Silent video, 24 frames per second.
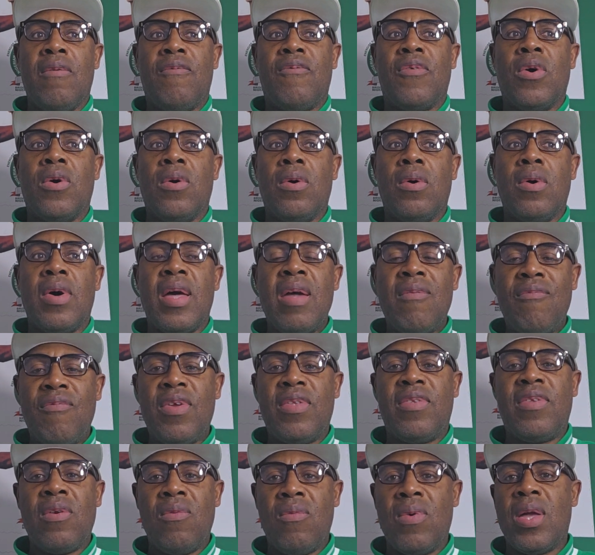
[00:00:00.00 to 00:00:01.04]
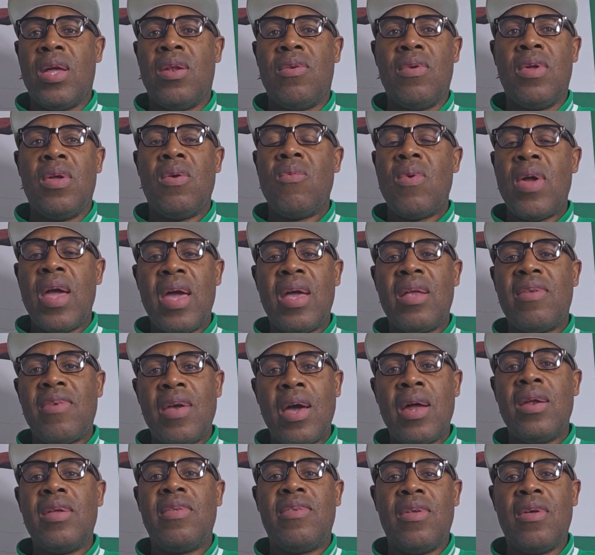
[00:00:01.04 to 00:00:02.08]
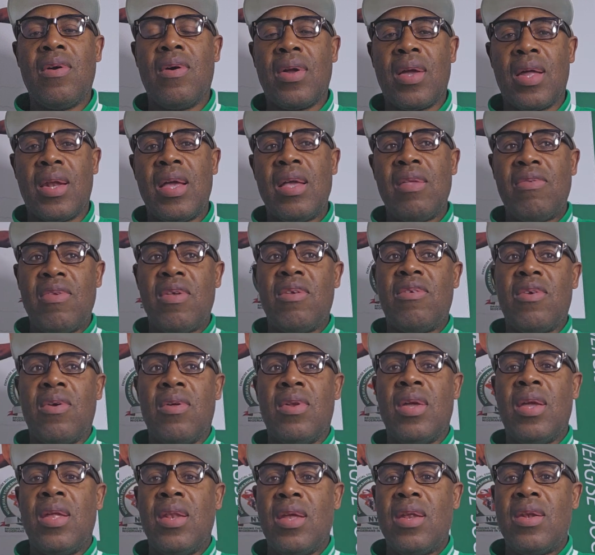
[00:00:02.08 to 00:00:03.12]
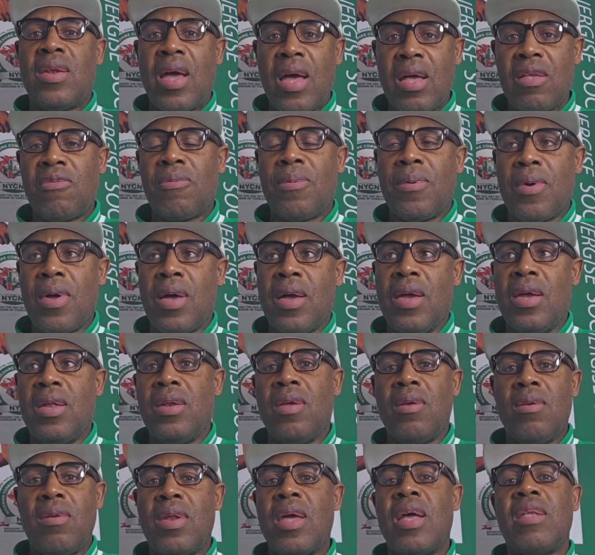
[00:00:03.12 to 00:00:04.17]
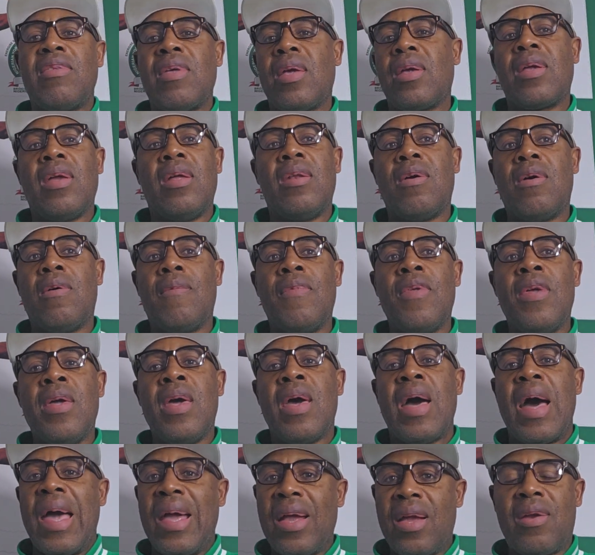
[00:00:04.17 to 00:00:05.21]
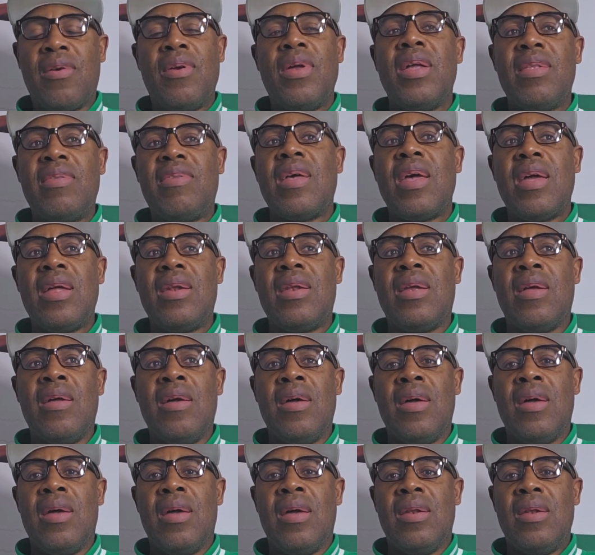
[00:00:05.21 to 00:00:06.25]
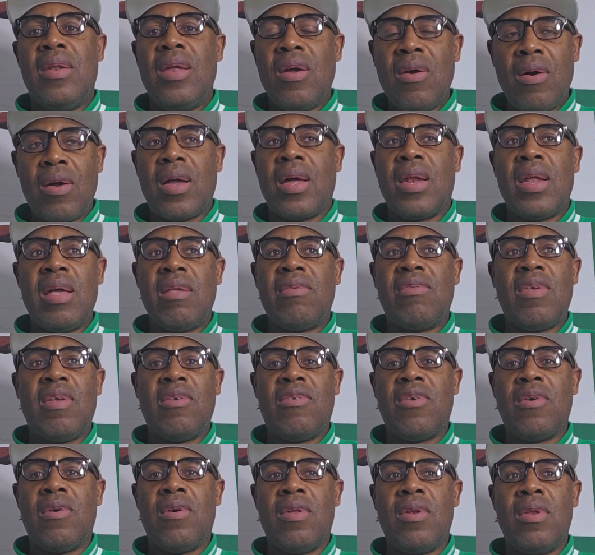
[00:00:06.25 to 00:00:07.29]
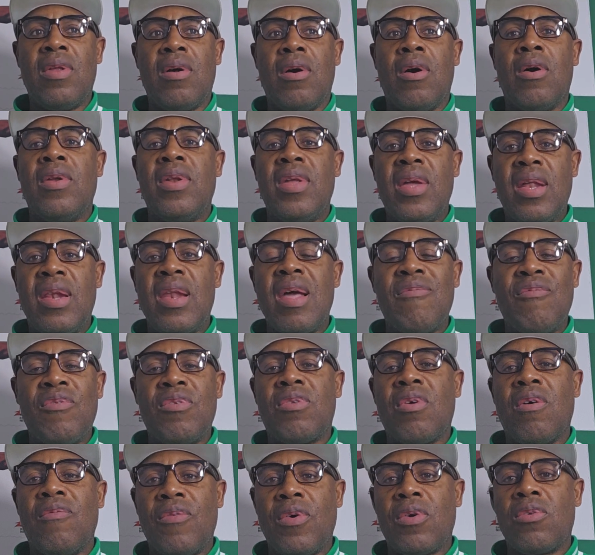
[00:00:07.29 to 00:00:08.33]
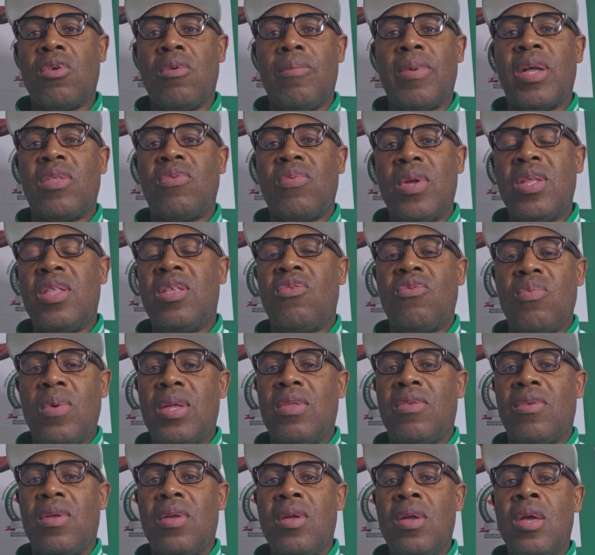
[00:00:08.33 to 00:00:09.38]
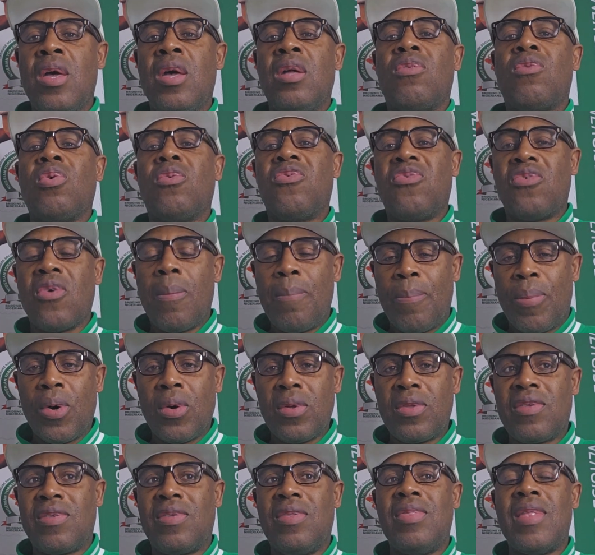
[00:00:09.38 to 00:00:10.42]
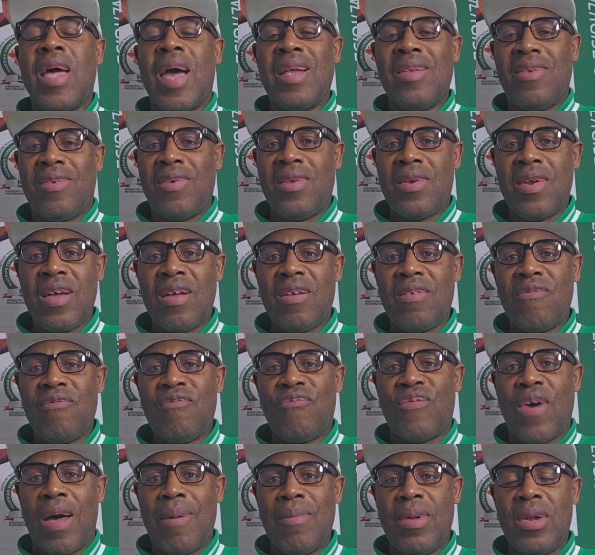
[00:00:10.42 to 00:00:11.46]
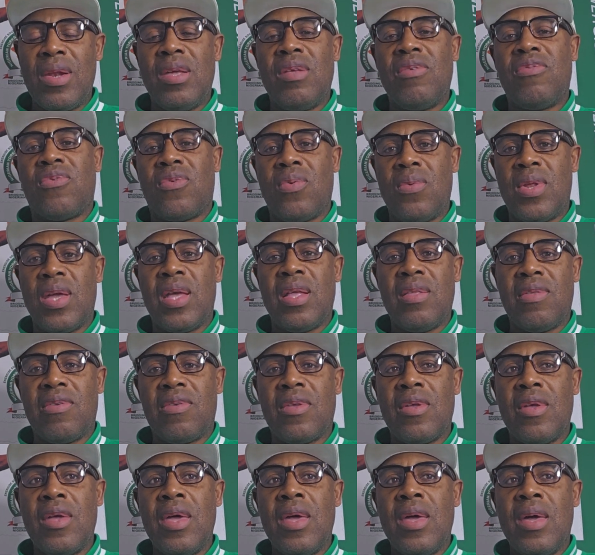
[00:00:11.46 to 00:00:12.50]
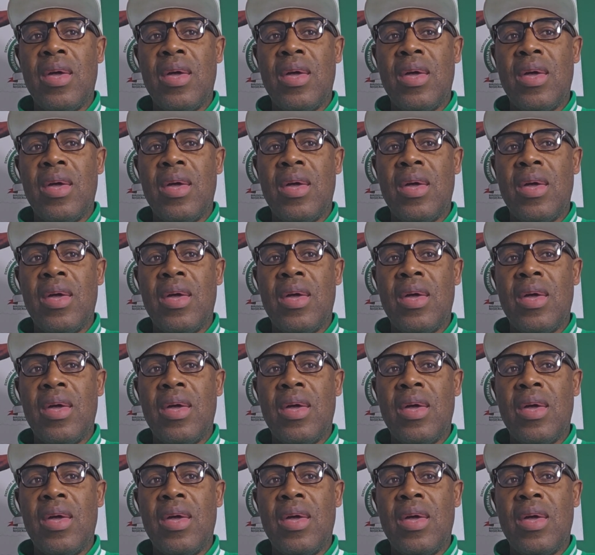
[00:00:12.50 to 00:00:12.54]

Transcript: for everything we're doing. We're a charity organization in the diaspora in the United Kingdom. I created the organization on the 11th of October 2020 to support Nigerian family, students,